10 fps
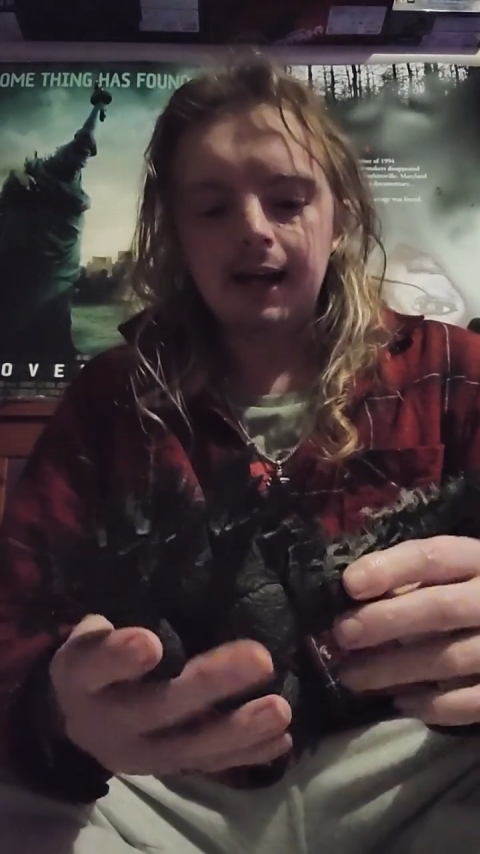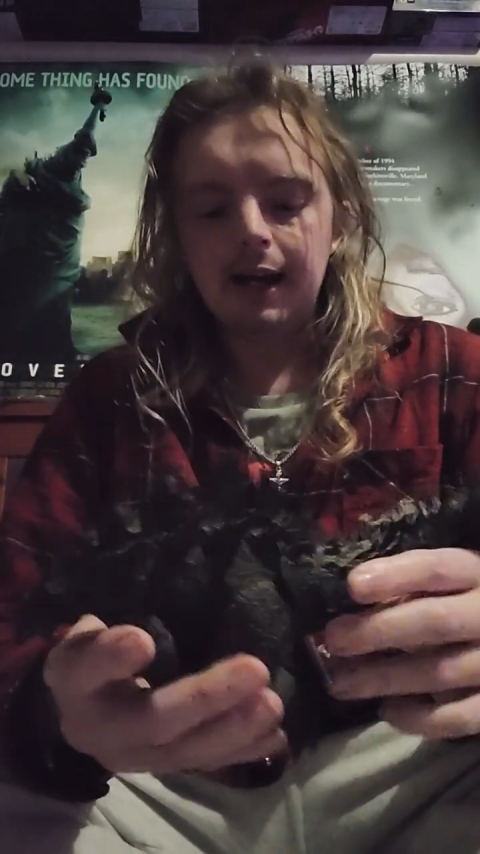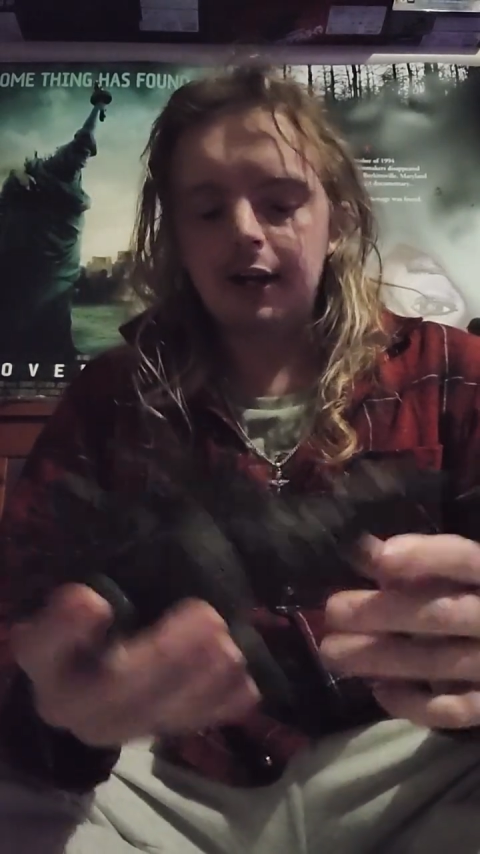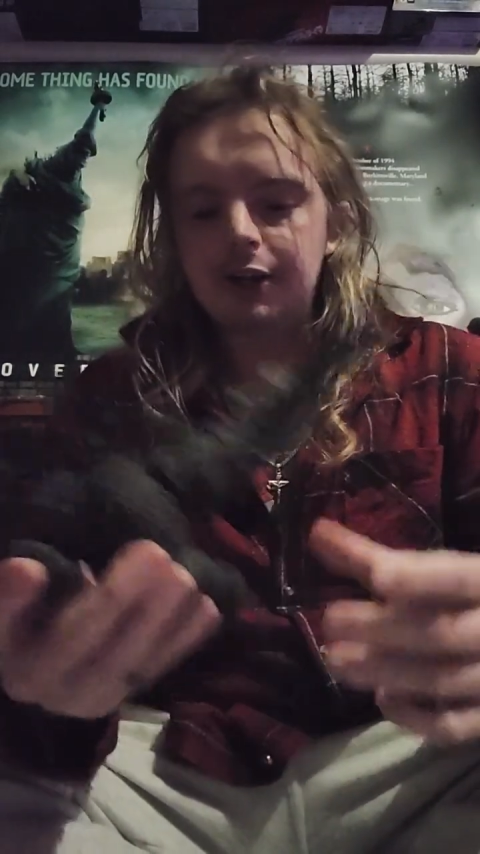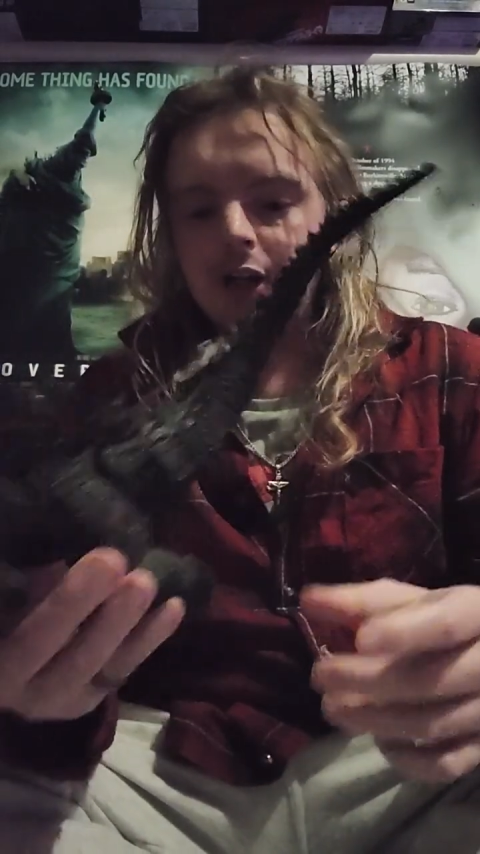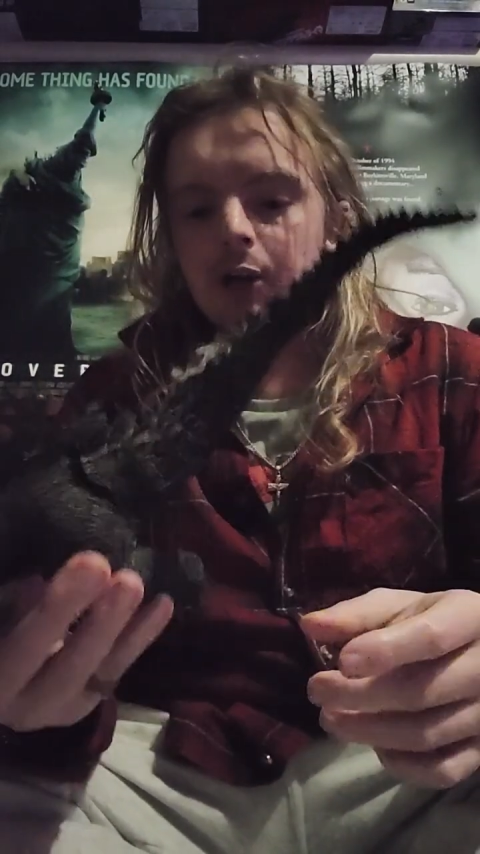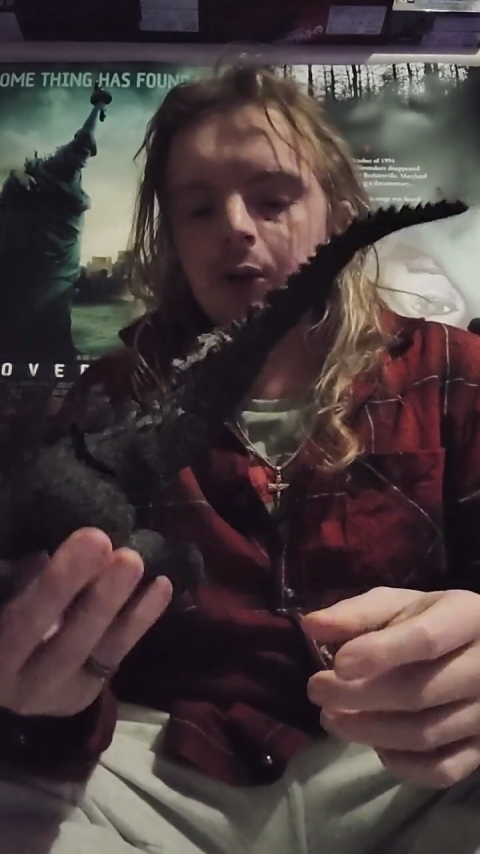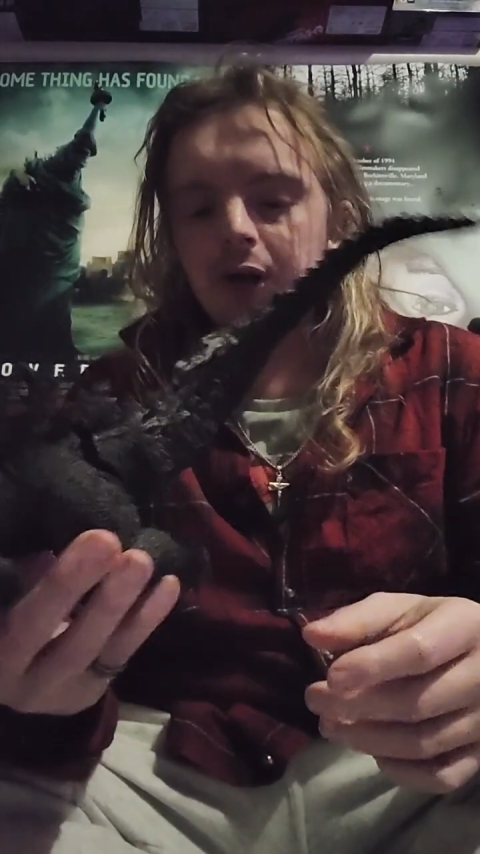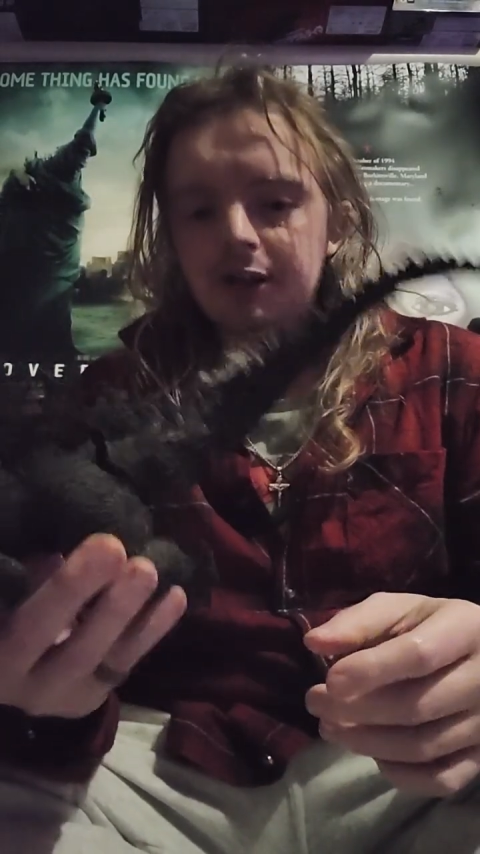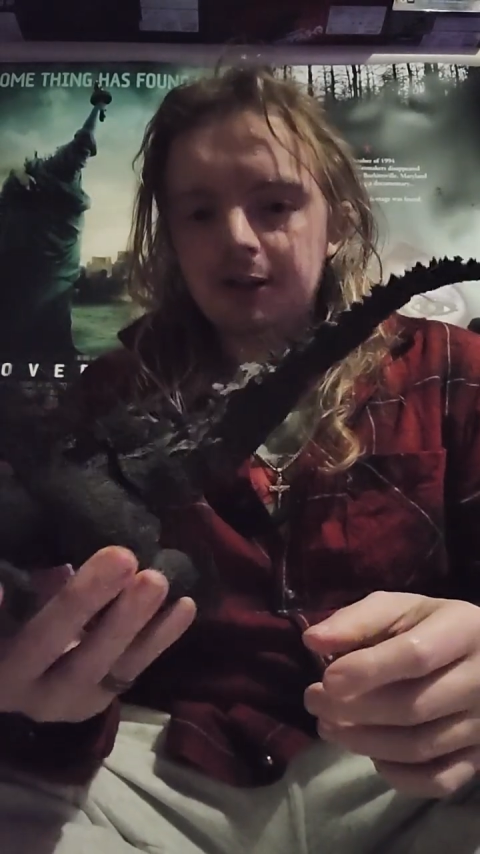And I show
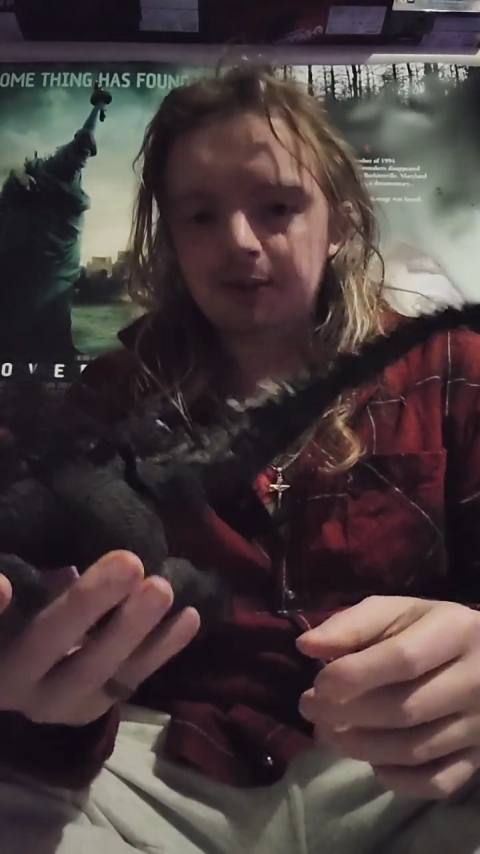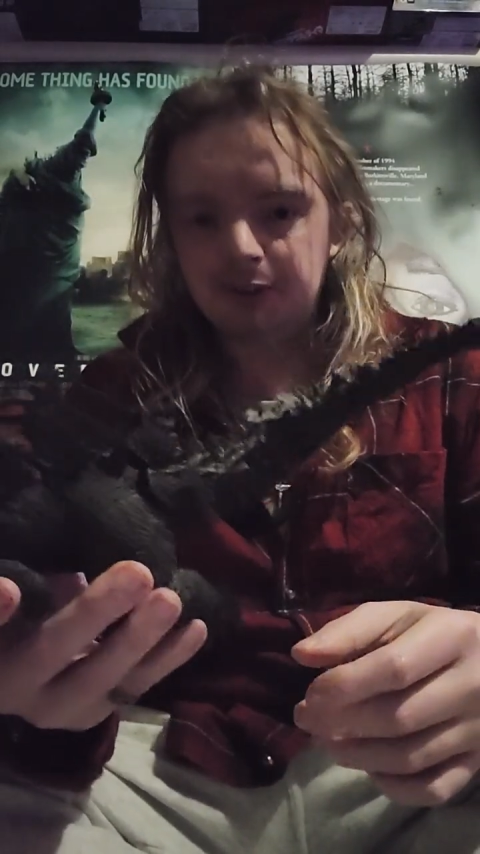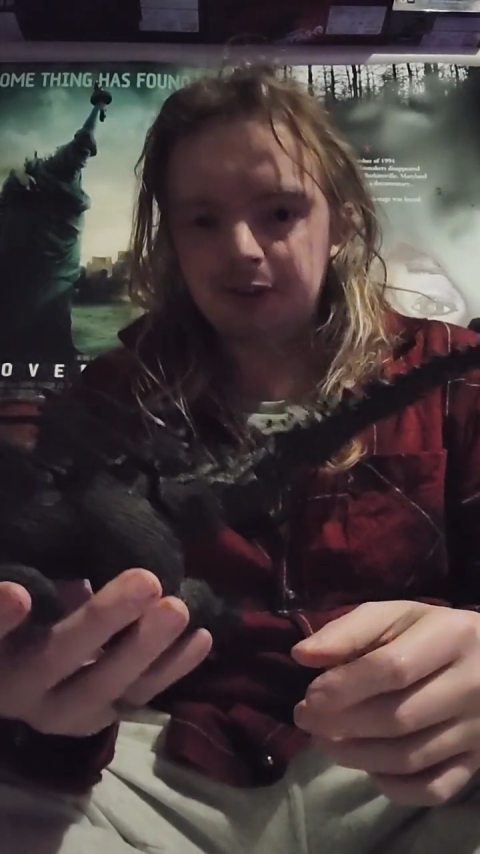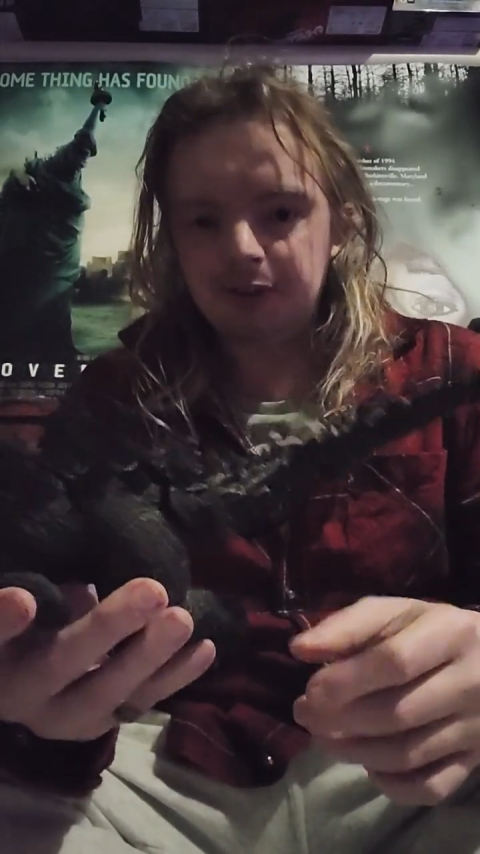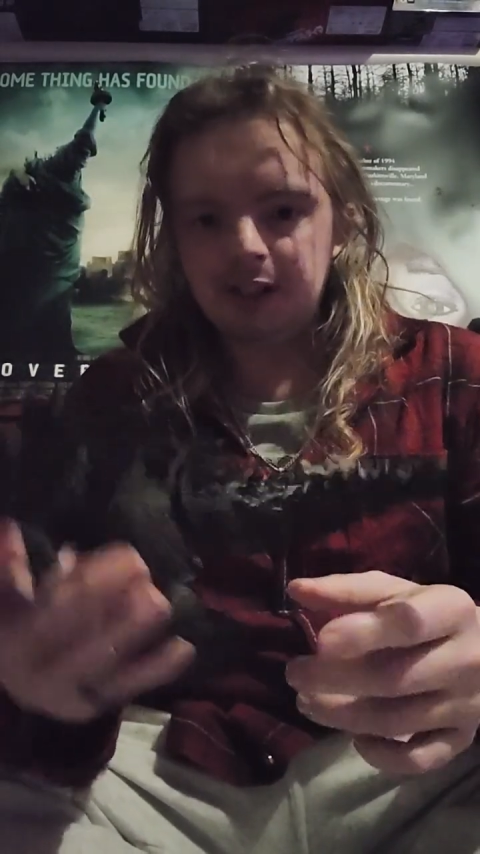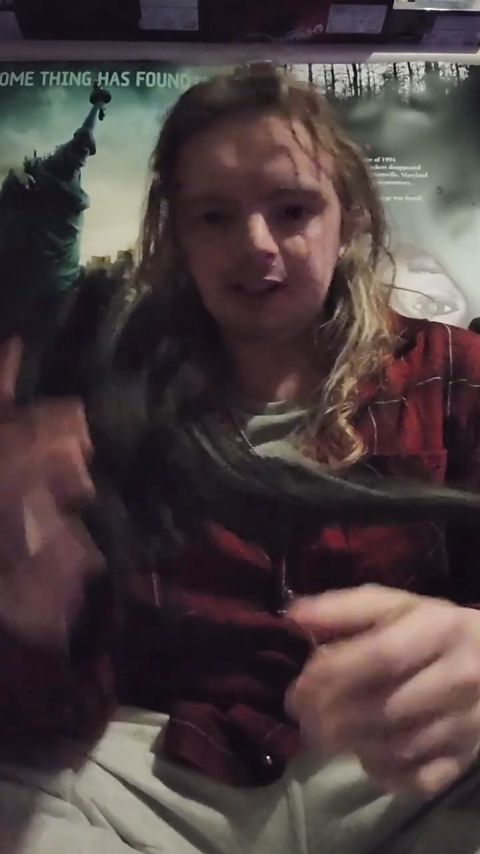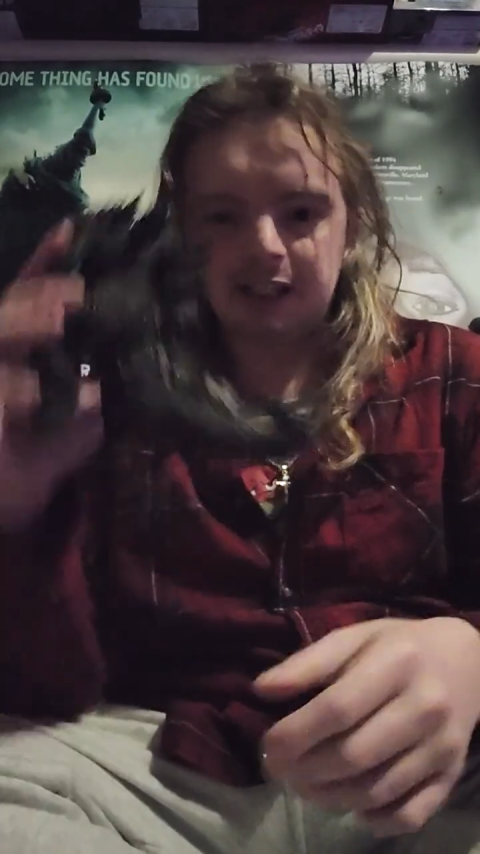what I did with this figure